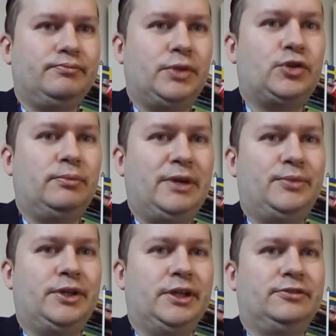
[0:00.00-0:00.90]
But
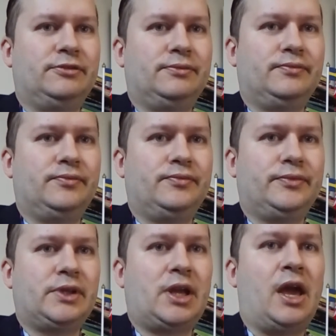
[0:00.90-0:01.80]
remember this.
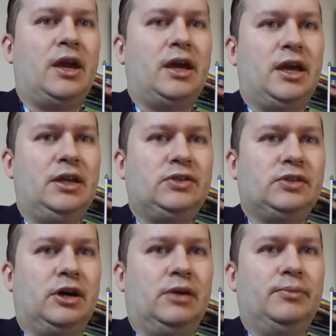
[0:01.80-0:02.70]

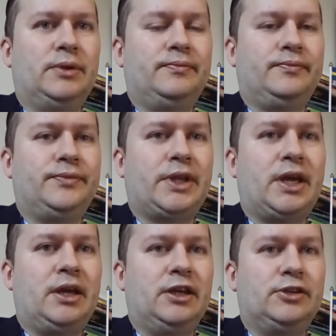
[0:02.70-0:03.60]
Islam
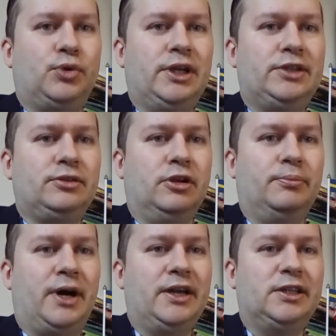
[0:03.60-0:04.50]
is political by